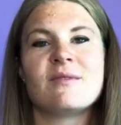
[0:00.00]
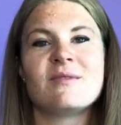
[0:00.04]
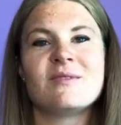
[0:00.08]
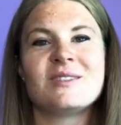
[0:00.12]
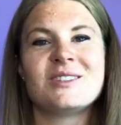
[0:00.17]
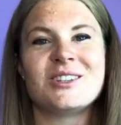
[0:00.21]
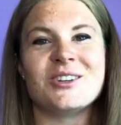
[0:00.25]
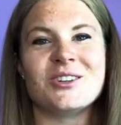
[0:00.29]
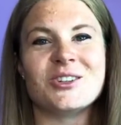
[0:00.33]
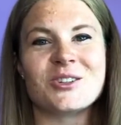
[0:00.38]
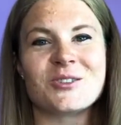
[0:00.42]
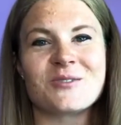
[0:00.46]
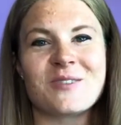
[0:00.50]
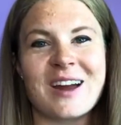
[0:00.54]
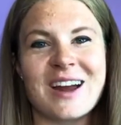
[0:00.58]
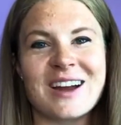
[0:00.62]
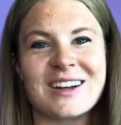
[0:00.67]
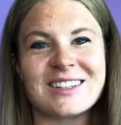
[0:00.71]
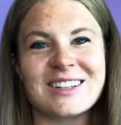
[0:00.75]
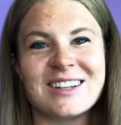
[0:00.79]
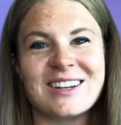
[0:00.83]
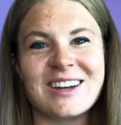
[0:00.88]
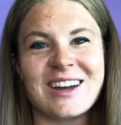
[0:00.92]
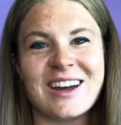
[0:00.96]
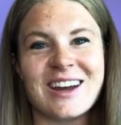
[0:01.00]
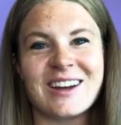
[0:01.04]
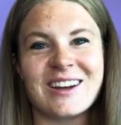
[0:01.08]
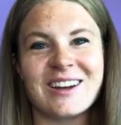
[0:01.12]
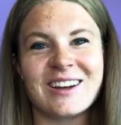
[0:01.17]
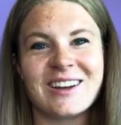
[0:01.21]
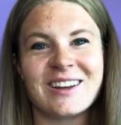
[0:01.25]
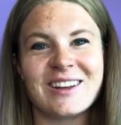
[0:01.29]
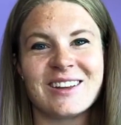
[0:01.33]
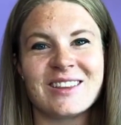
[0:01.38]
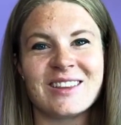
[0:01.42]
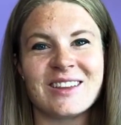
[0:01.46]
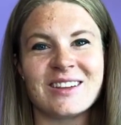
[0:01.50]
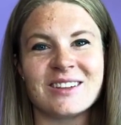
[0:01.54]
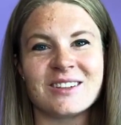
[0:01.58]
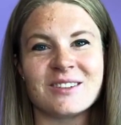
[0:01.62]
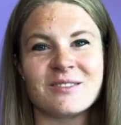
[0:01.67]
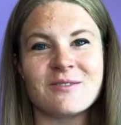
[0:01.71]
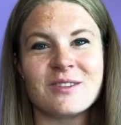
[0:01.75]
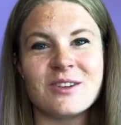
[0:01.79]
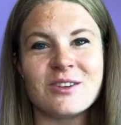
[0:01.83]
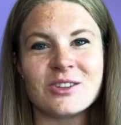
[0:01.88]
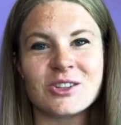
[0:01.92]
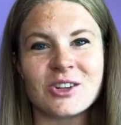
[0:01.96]
suits your fancy. You get the
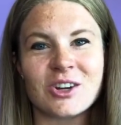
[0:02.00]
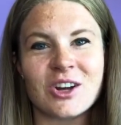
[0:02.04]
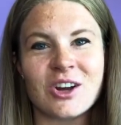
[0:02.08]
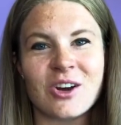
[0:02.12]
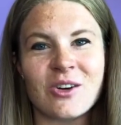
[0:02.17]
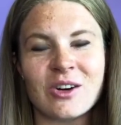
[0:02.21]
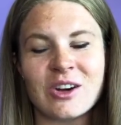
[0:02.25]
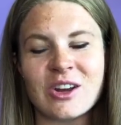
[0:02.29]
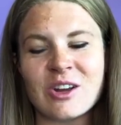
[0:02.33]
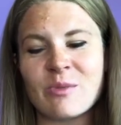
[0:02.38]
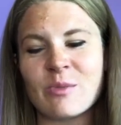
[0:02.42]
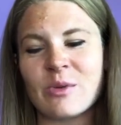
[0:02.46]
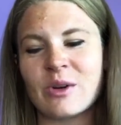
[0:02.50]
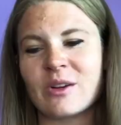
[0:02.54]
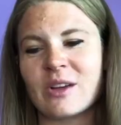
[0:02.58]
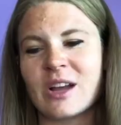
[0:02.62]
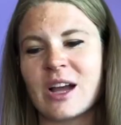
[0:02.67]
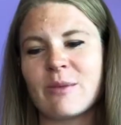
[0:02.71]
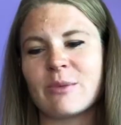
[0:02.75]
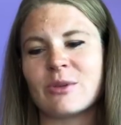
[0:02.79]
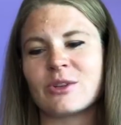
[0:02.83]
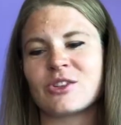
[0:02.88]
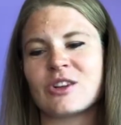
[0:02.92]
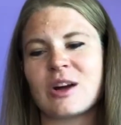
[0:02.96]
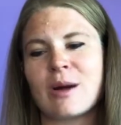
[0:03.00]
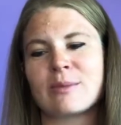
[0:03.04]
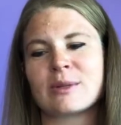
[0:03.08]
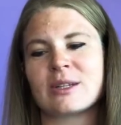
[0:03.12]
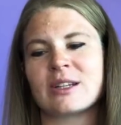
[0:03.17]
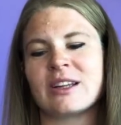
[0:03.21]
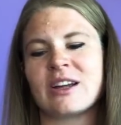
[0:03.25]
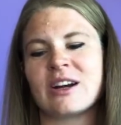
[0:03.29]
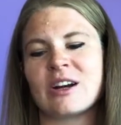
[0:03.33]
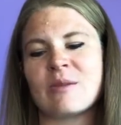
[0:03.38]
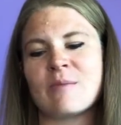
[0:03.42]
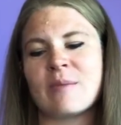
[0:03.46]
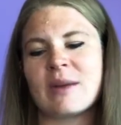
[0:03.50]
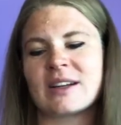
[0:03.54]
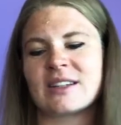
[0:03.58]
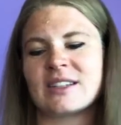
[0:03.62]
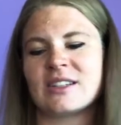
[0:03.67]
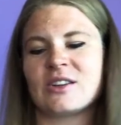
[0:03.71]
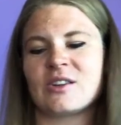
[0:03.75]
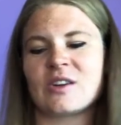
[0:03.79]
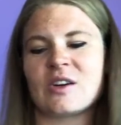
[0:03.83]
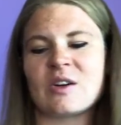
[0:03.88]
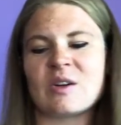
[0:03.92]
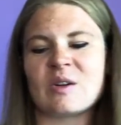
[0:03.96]
diffuser going, you can put a couple drops in there and
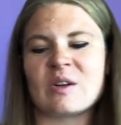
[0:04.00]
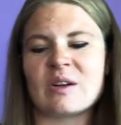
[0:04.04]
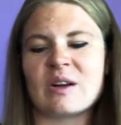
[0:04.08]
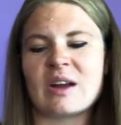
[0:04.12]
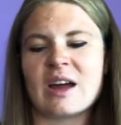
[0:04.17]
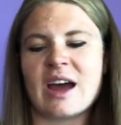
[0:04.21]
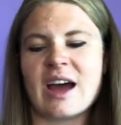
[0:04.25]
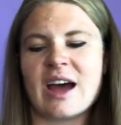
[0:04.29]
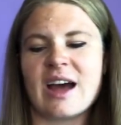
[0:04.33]
mix your own